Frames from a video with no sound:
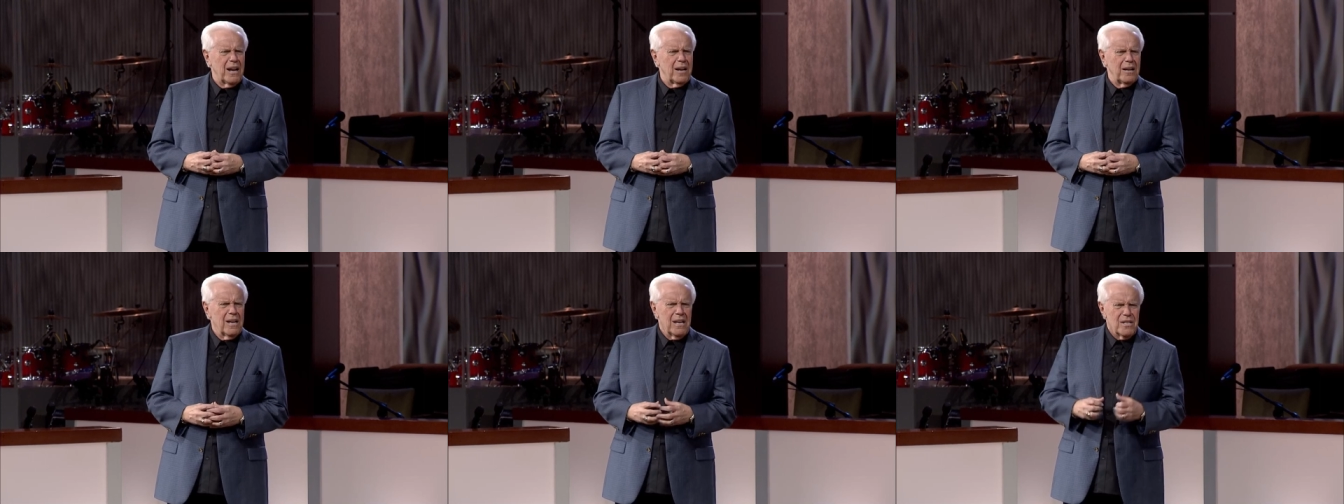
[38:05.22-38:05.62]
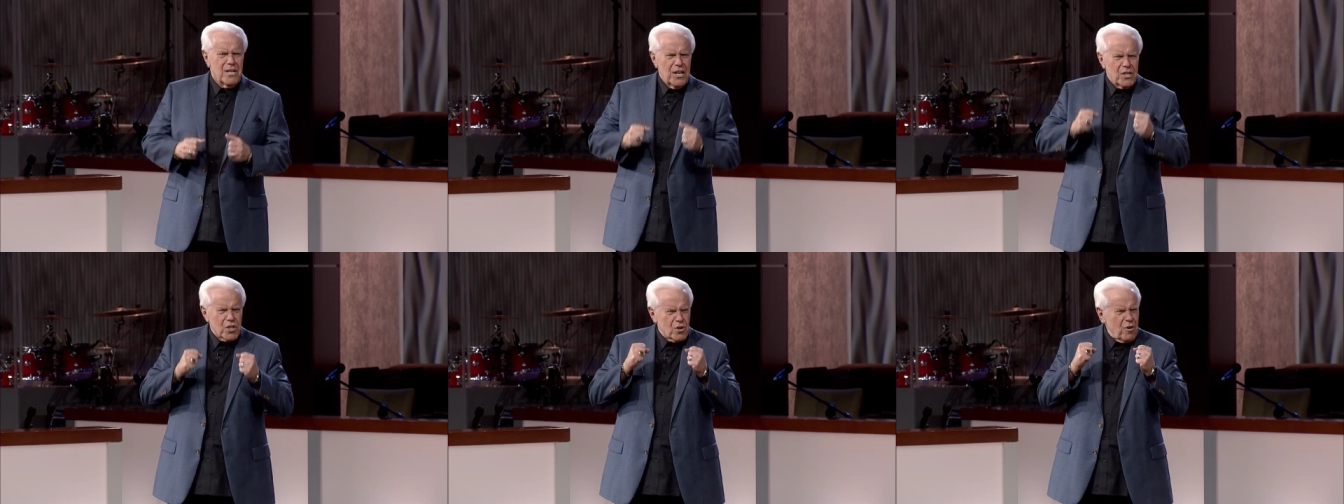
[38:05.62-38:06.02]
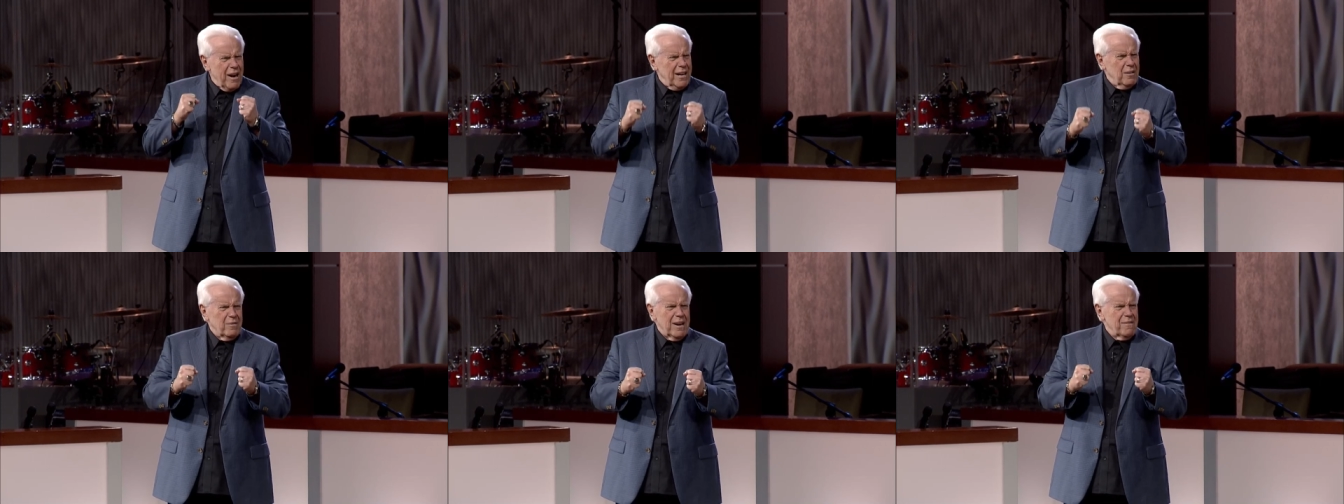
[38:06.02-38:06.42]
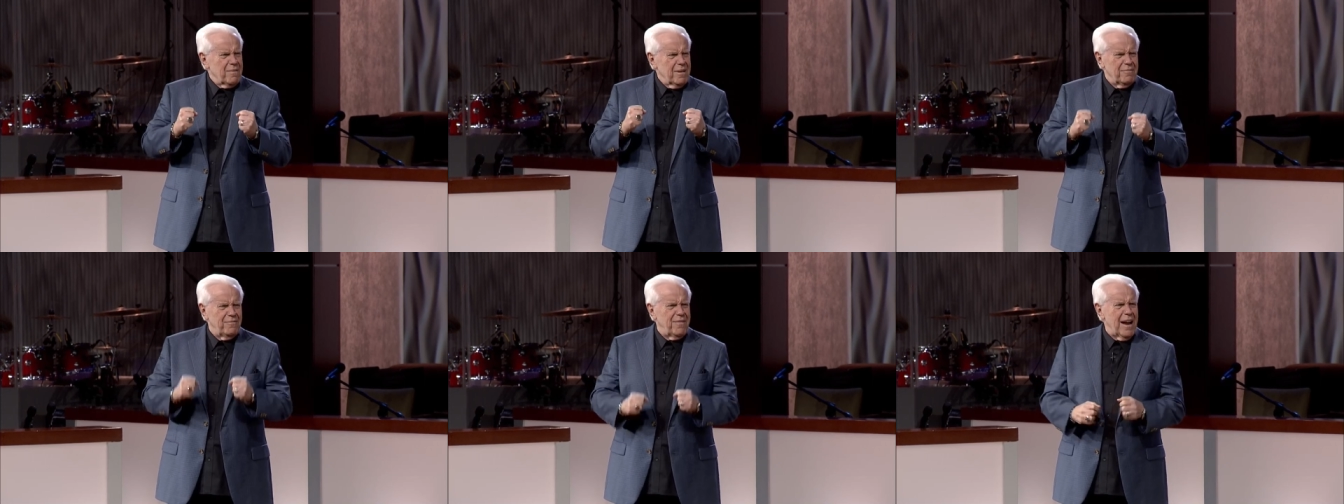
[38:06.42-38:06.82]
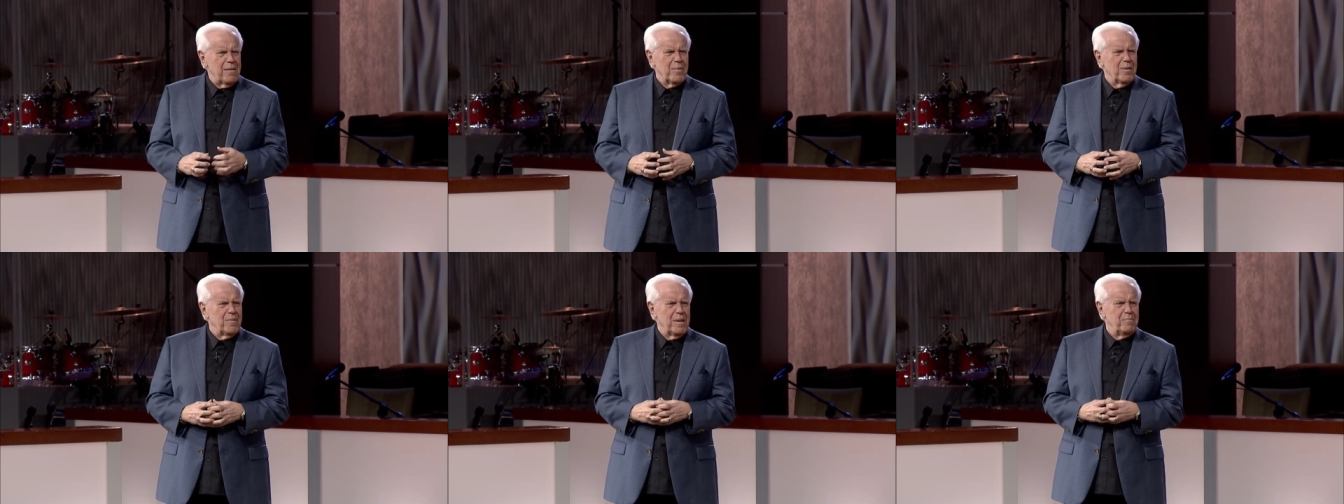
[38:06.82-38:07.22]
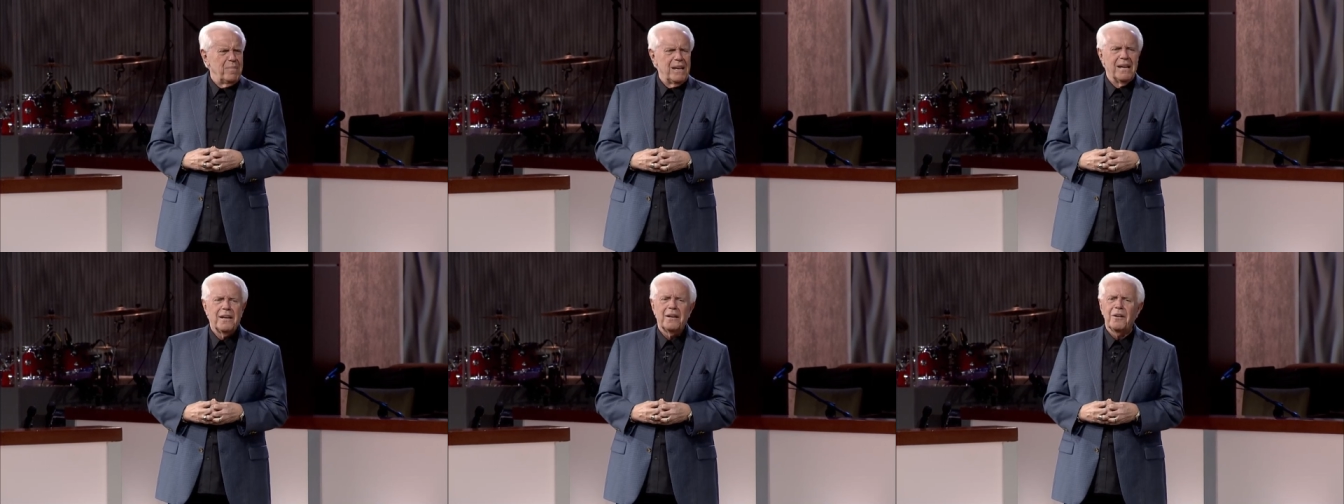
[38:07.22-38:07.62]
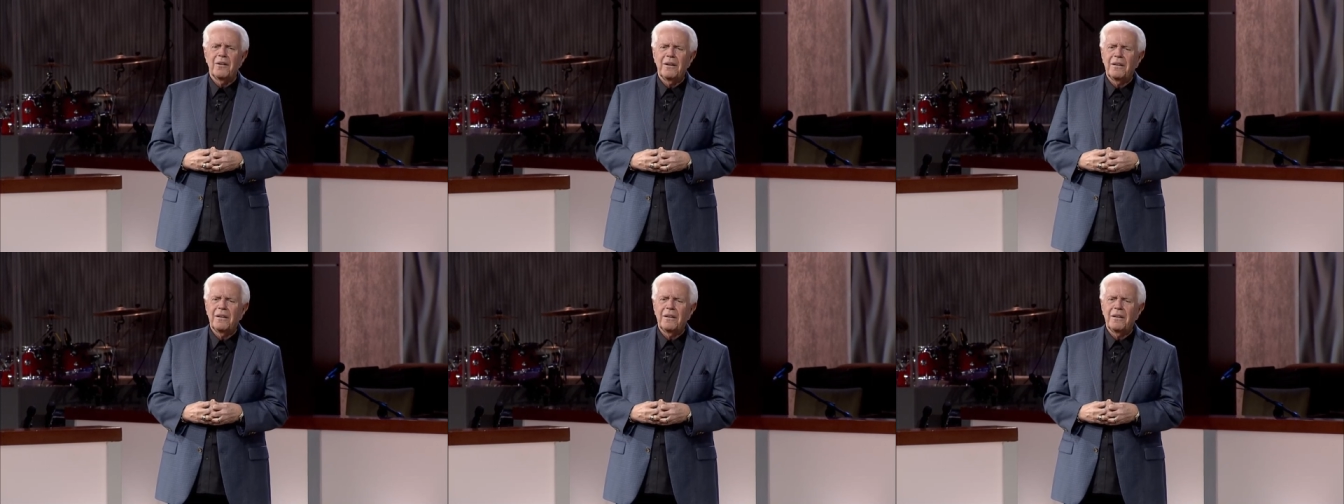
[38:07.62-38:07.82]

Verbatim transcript: how they're straining with every fiber of their being, you know.